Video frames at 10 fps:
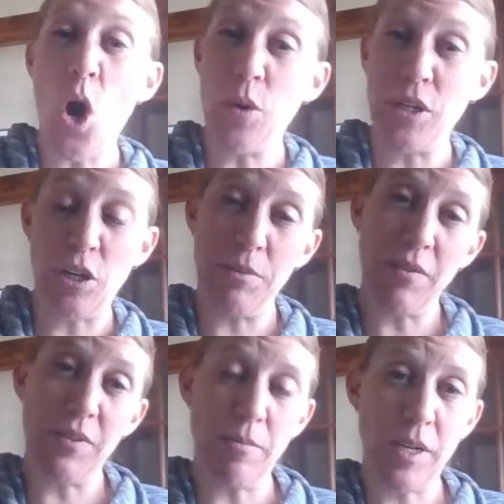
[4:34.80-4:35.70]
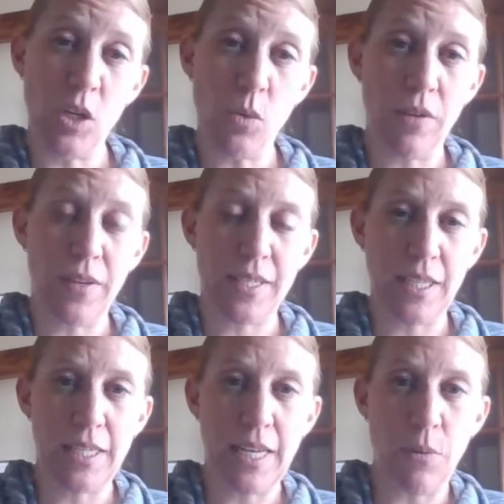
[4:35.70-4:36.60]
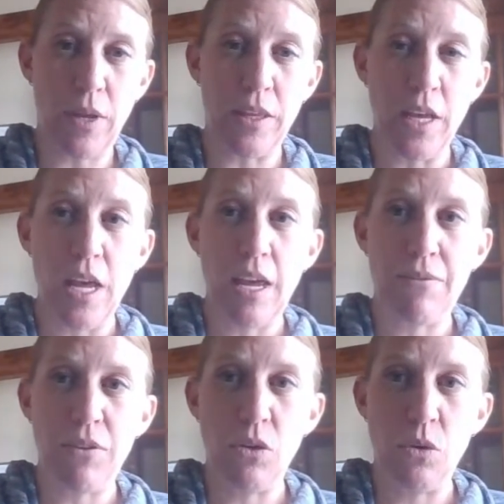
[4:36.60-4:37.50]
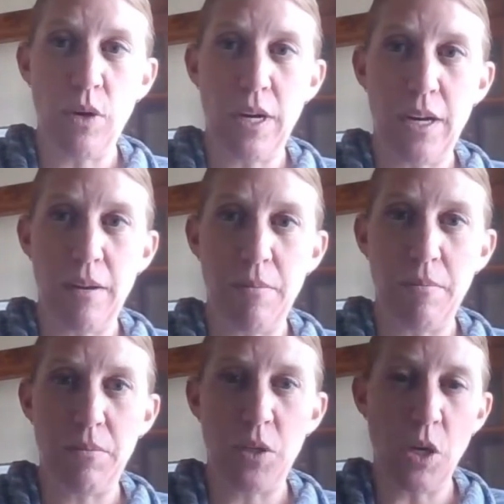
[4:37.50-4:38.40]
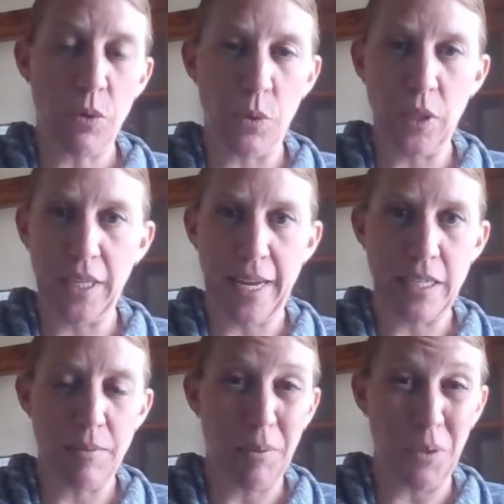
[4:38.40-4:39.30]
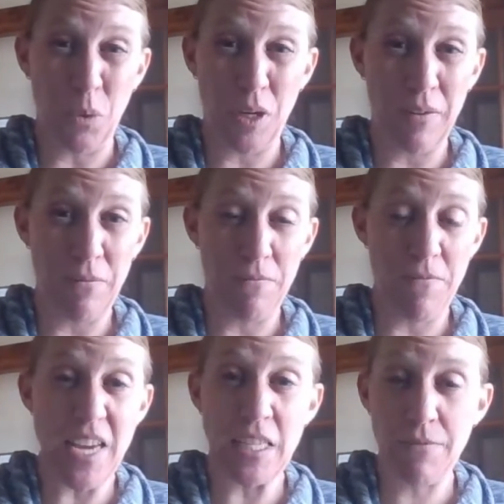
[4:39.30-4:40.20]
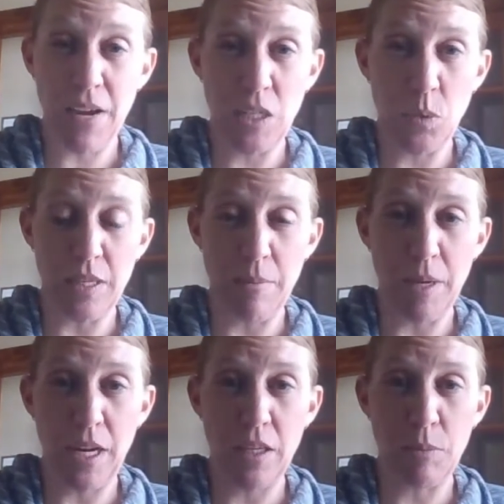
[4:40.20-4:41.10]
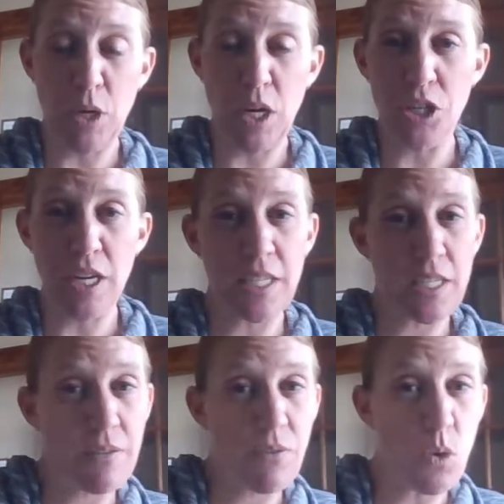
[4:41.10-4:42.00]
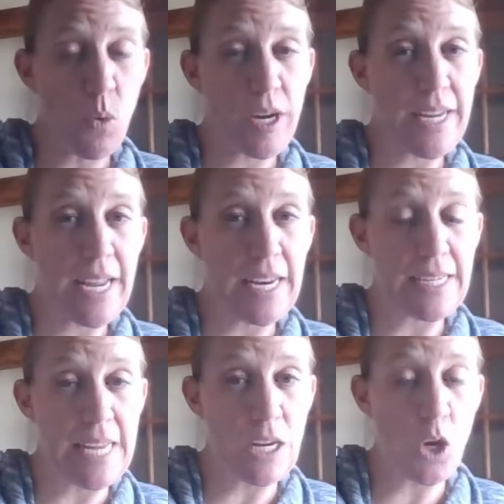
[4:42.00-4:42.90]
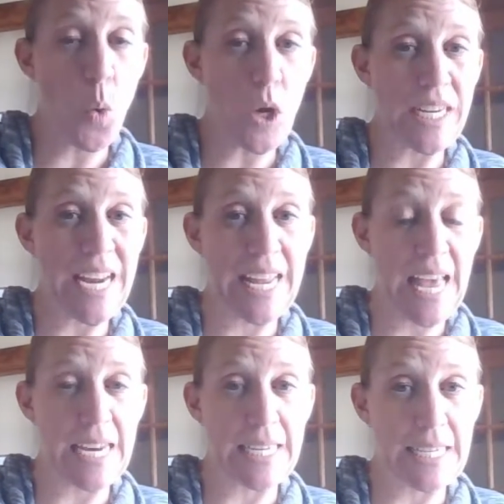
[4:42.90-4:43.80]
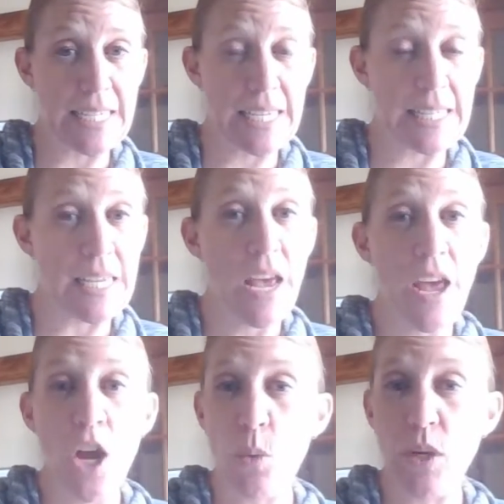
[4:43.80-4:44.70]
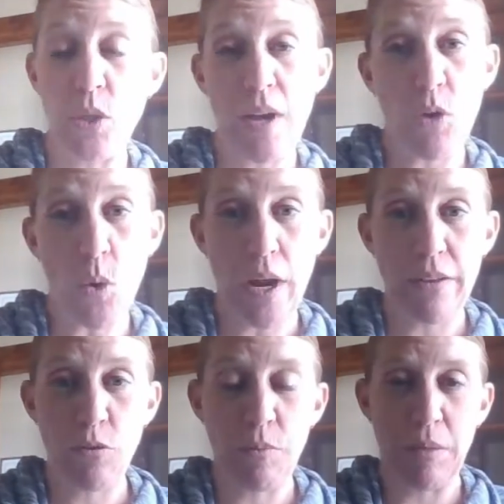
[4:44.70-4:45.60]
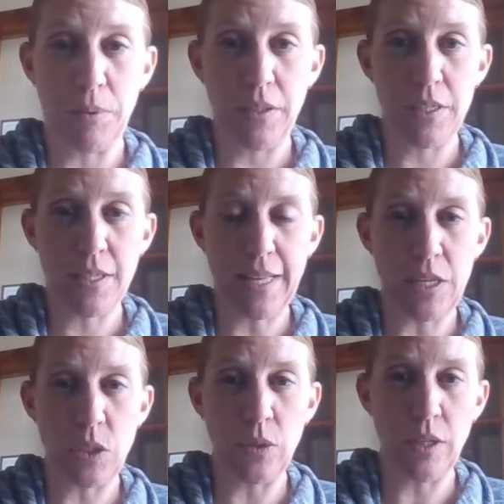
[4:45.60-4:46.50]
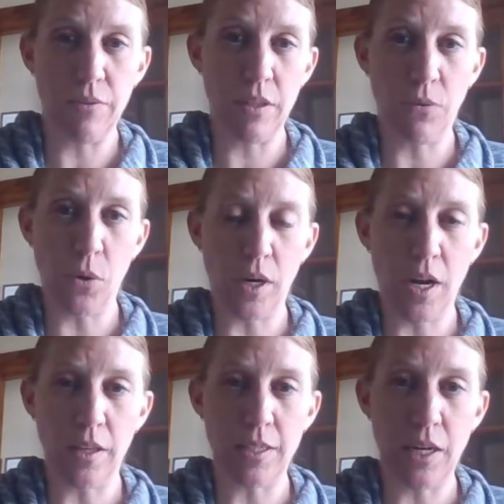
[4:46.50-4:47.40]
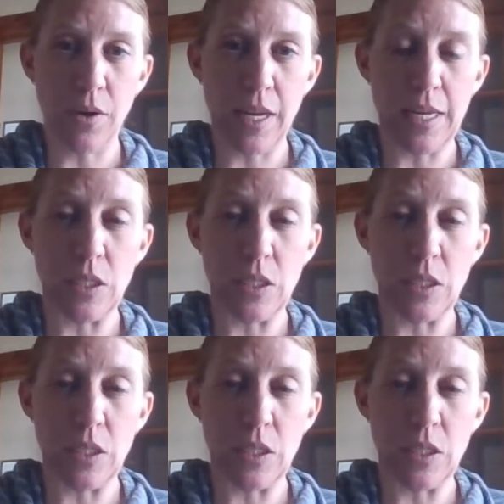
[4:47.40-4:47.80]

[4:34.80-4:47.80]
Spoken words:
Oh, in terms of somebody you want to facilitate with, if you, would really like to be able to work face-to-face with somebody on this project instead of coordinating at a distance, we do have quite a few people in this class who live in the Fort Collins area.